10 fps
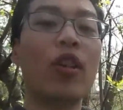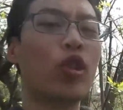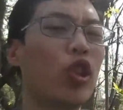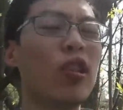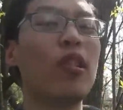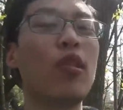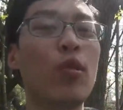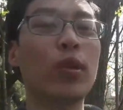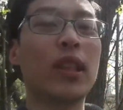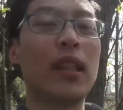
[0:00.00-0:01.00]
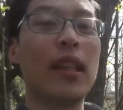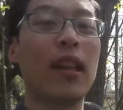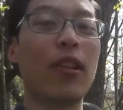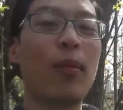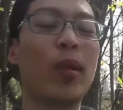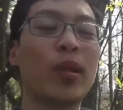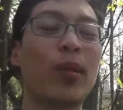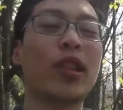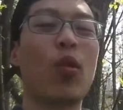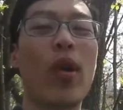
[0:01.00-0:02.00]
You shouldn't use the third
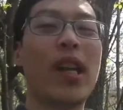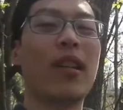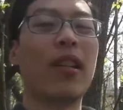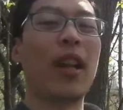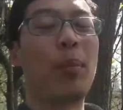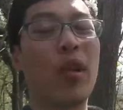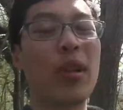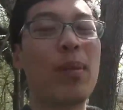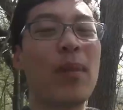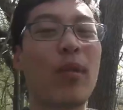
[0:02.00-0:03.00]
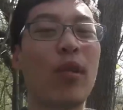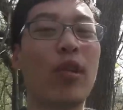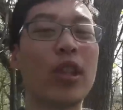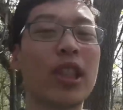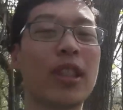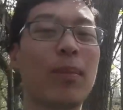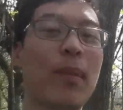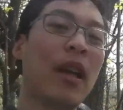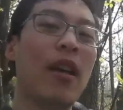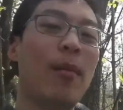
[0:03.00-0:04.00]
principle as a way to like bully people or just
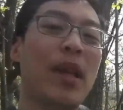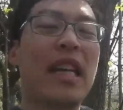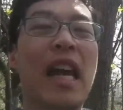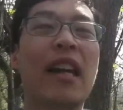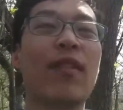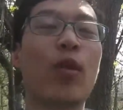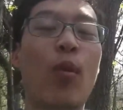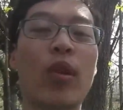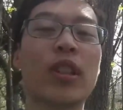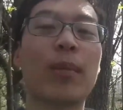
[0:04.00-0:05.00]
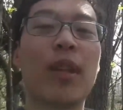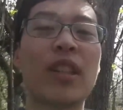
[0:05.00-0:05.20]
be negative towards them.